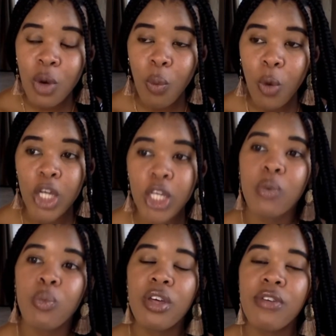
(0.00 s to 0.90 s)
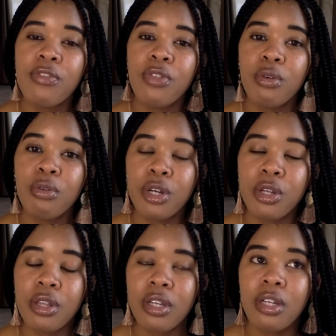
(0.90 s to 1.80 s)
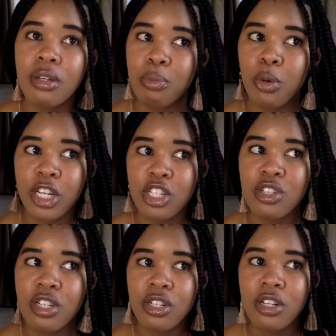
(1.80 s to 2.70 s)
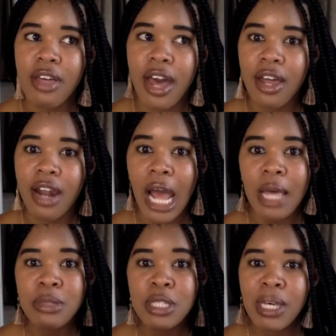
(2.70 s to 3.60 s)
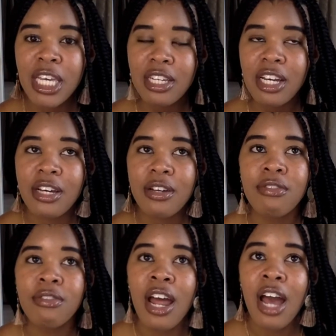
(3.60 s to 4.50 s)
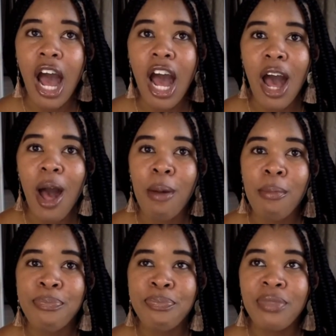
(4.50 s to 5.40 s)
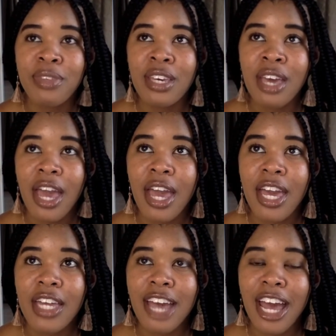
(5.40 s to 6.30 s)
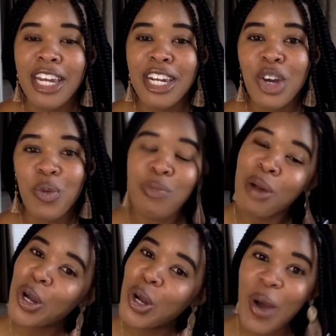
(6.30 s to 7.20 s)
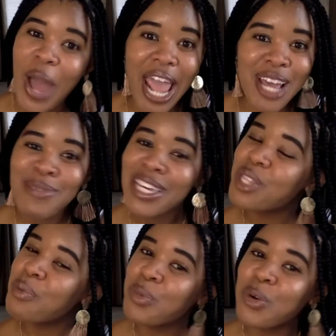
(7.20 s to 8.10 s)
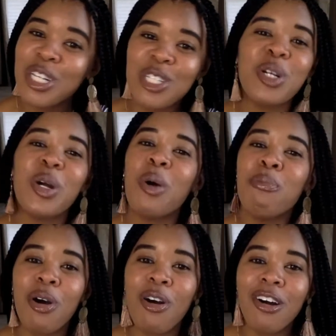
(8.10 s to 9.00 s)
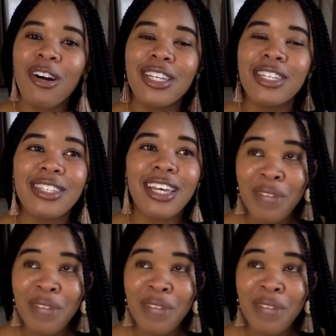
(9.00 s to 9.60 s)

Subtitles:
working with the mortgage lender that I am speaking of. And I ended up with my girl, Amy, the mortgage girl boss.